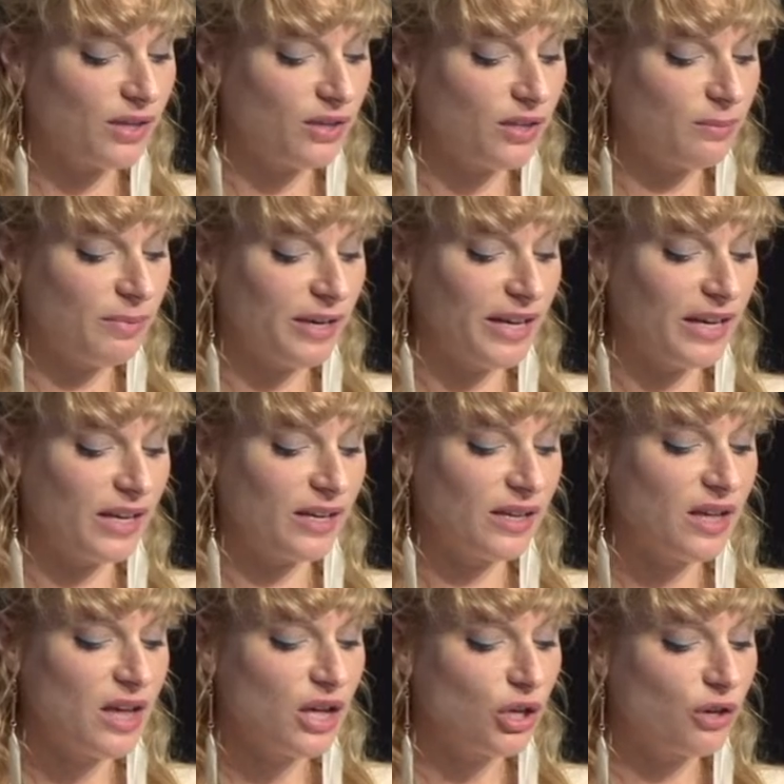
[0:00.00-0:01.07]
you to be.
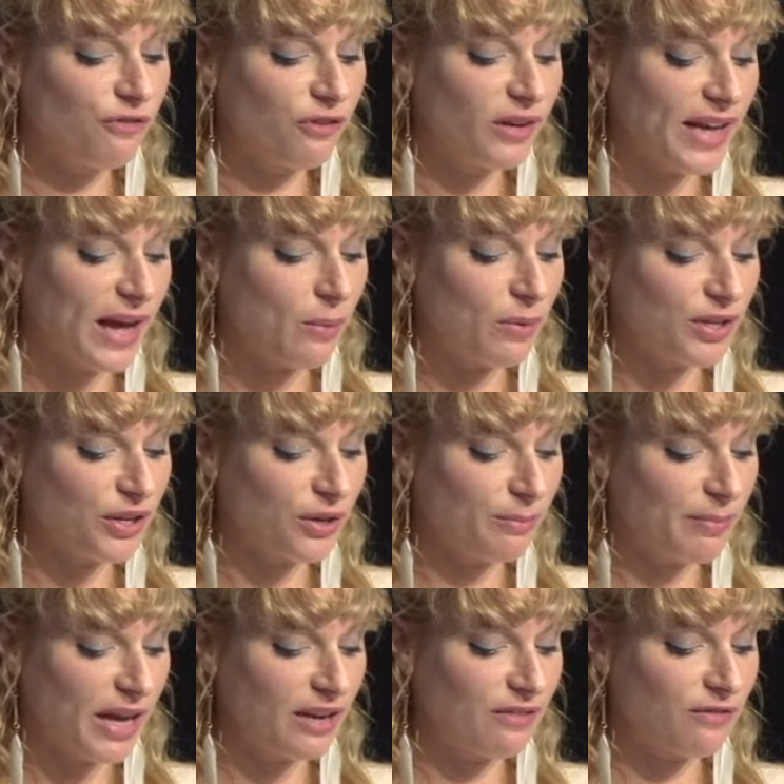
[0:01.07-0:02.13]
You forget what you're
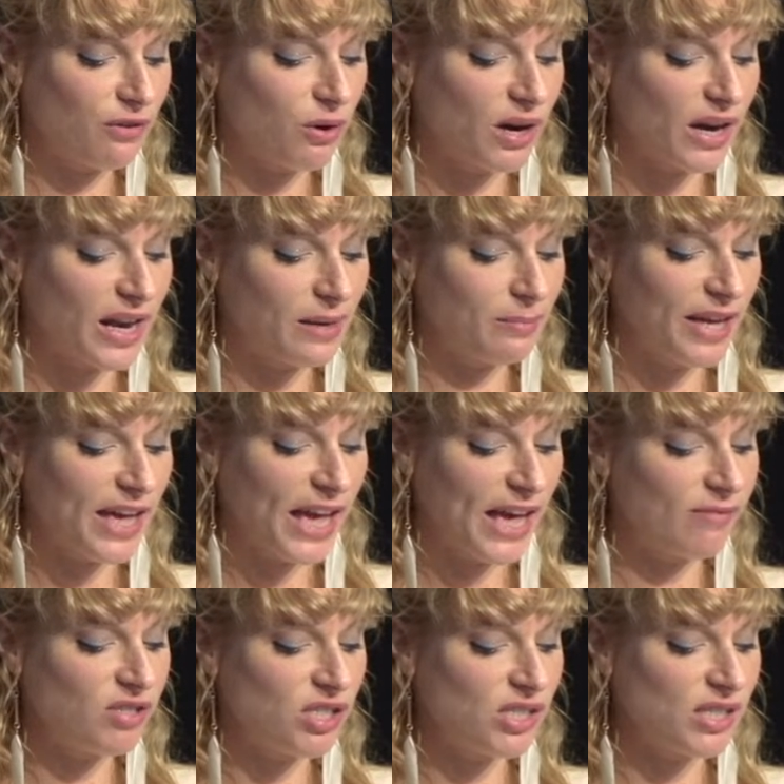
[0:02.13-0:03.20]
made for and
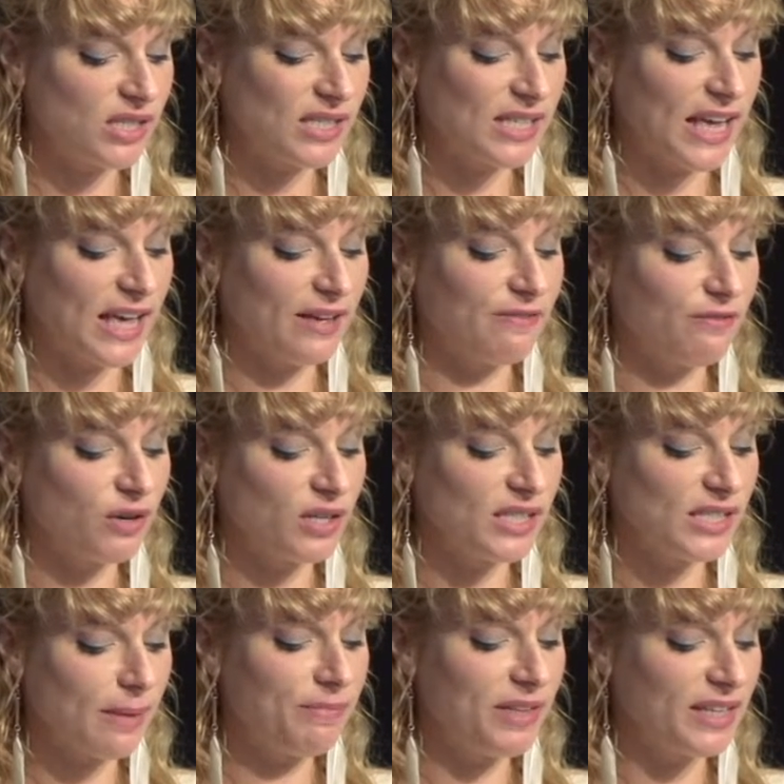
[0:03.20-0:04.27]
behave just to save for
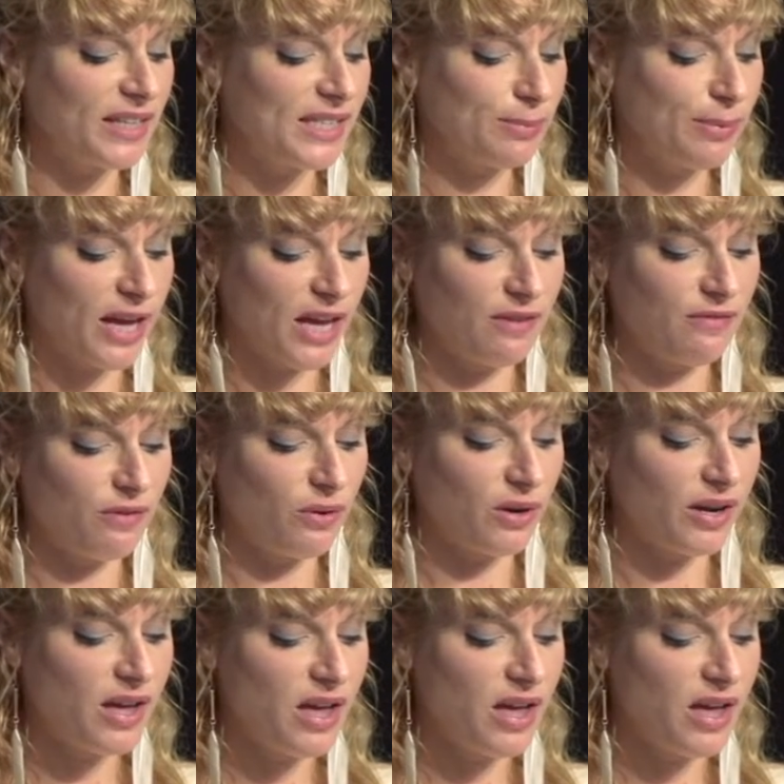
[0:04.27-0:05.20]
something that's paid for.